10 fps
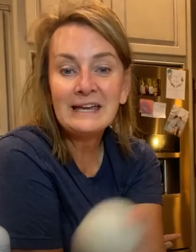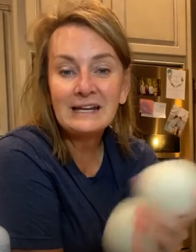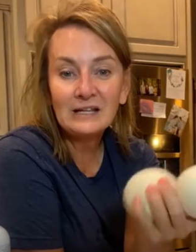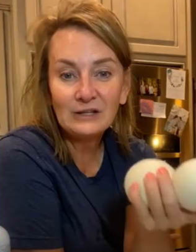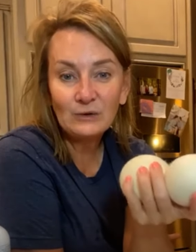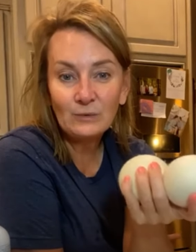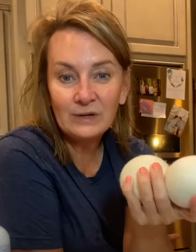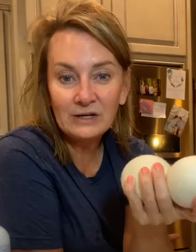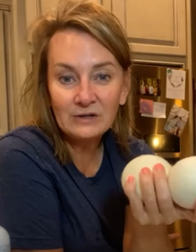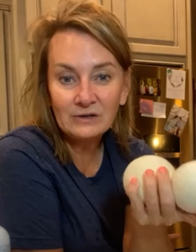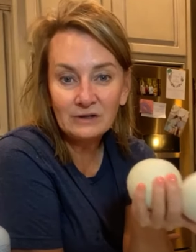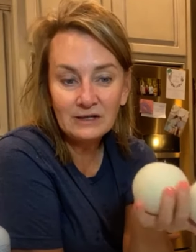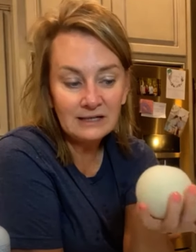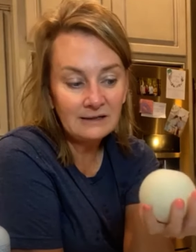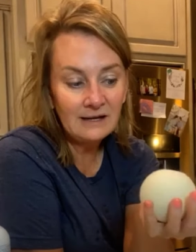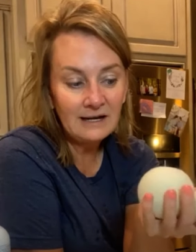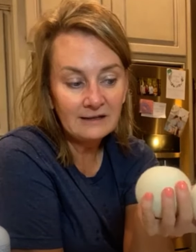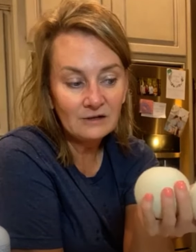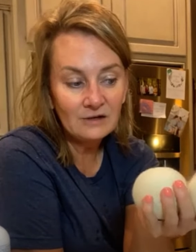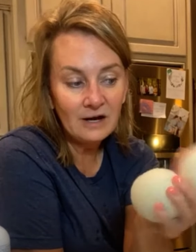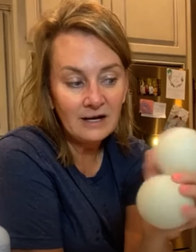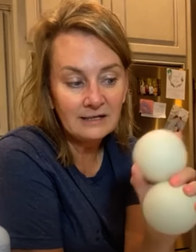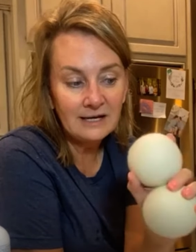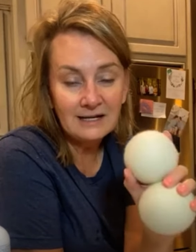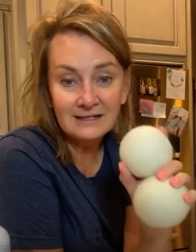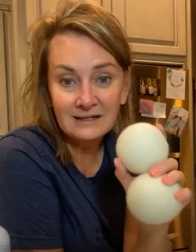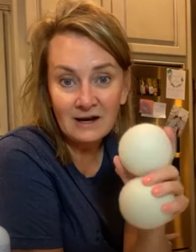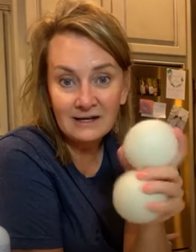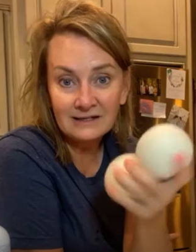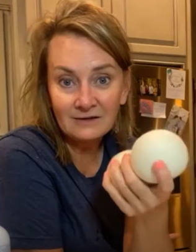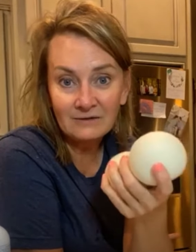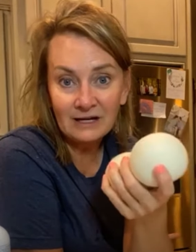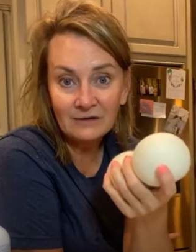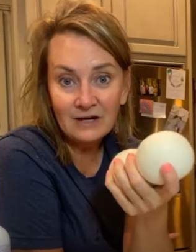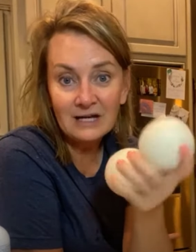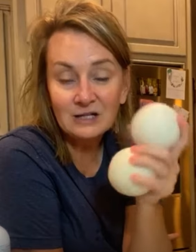like they're not as nice around, I just put them in a sock.